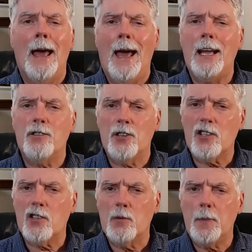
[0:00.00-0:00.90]
and
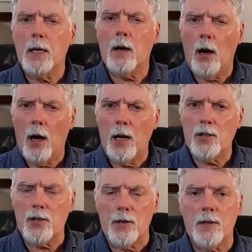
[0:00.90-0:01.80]
just to be
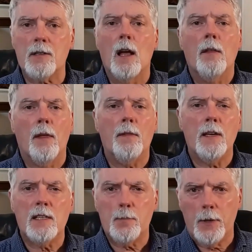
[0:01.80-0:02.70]
conscious that
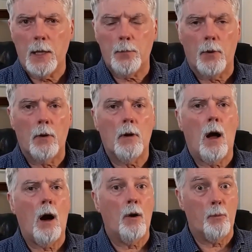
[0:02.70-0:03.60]
these people
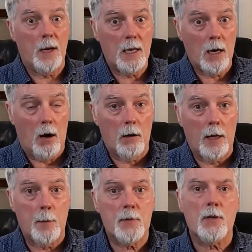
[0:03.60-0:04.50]
are reading our
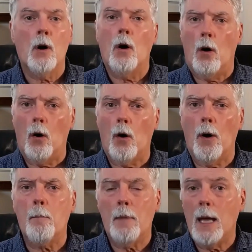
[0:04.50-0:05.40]
lips,
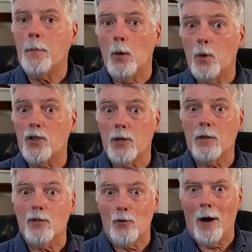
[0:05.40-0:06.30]
or maybe we
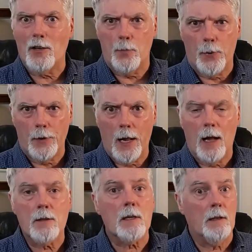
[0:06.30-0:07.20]
should try to
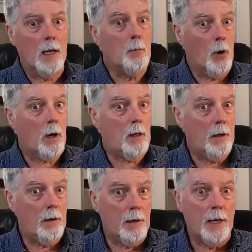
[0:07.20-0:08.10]
pronounce a little more
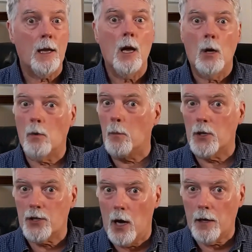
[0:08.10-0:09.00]
clearly when we're
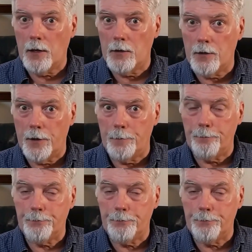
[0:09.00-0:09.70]
talking to them.